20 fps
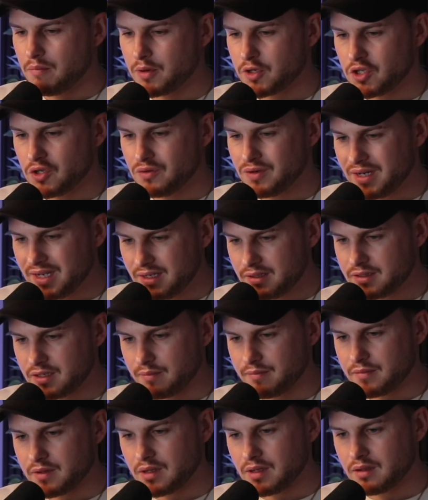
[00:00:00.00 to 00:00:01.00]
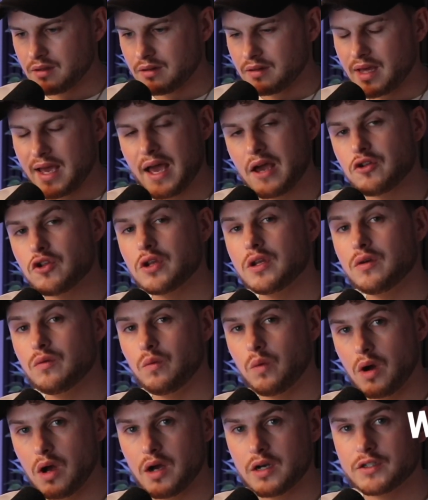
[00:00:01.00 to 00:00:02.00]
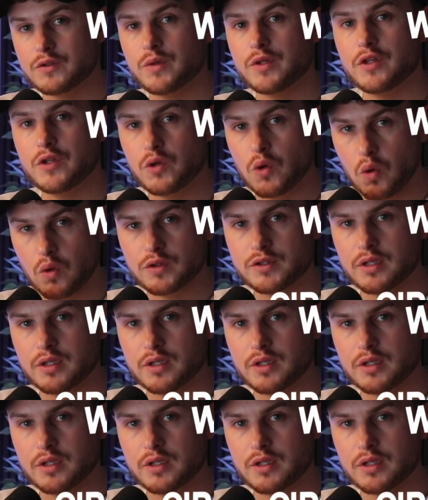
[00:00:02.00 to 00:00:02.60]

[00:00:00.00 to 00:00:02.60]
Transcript: But you need something that actually works with your